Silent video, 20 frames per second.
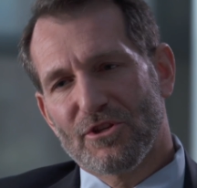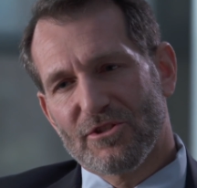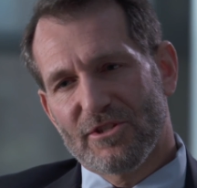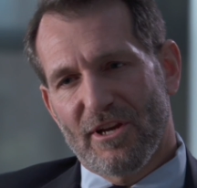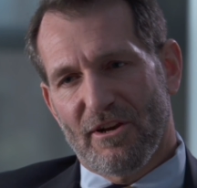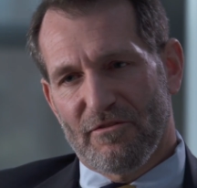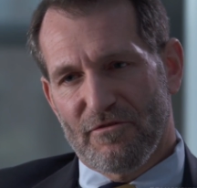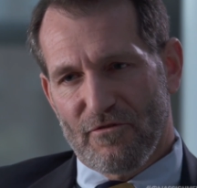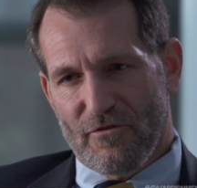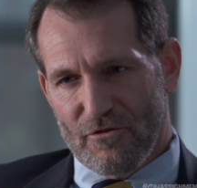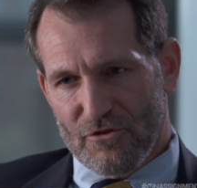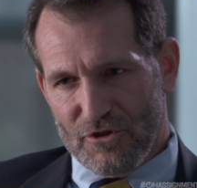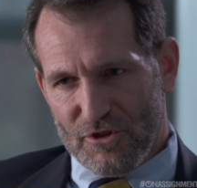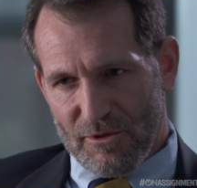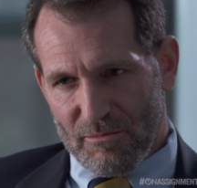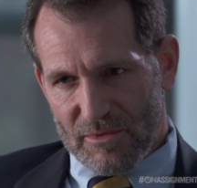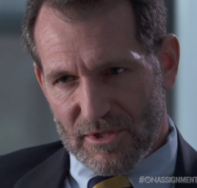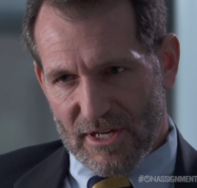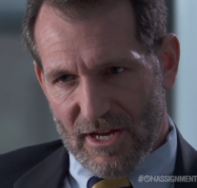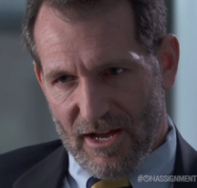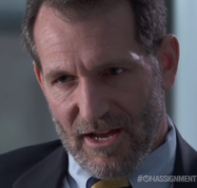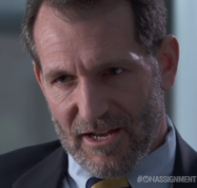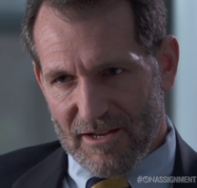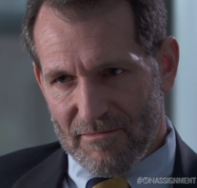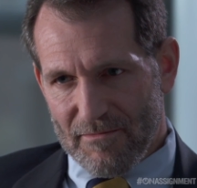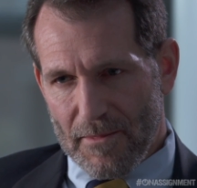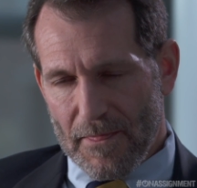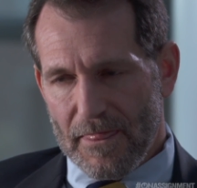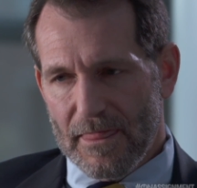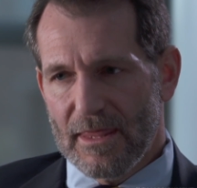itself for some
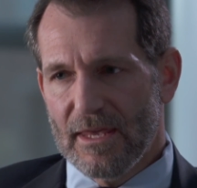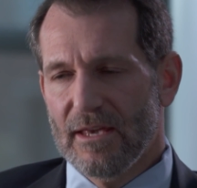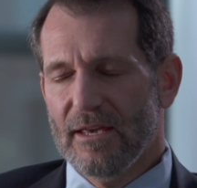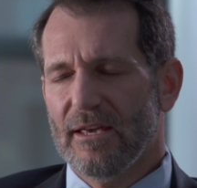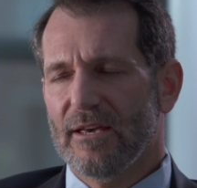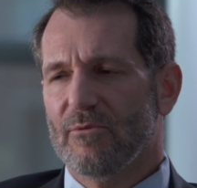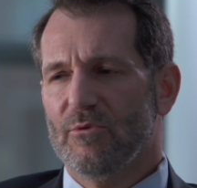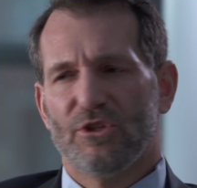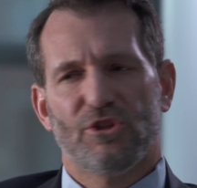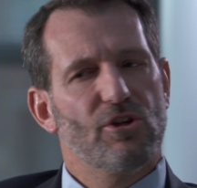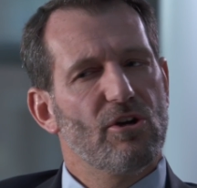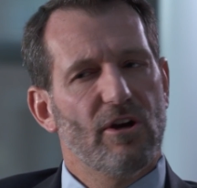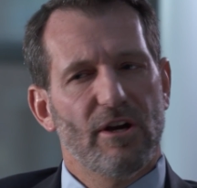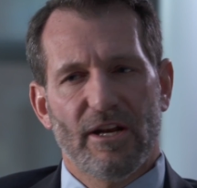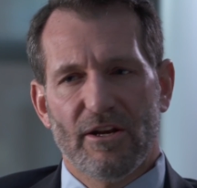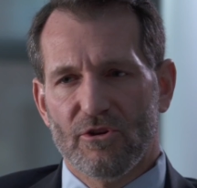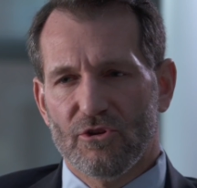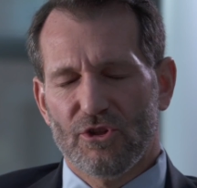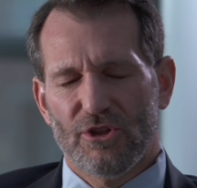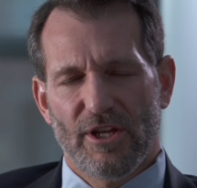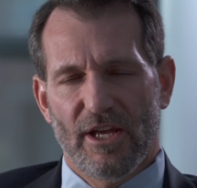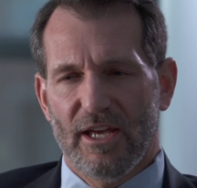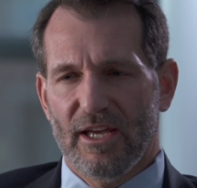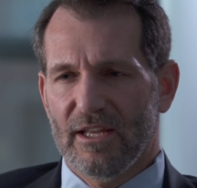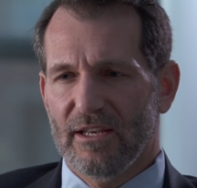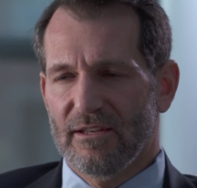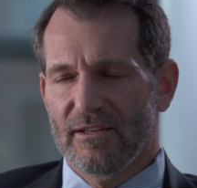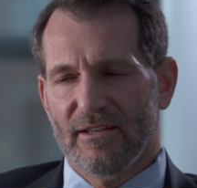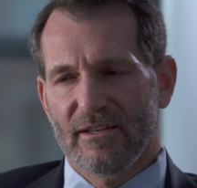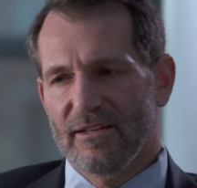time. We still don't
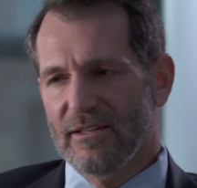understand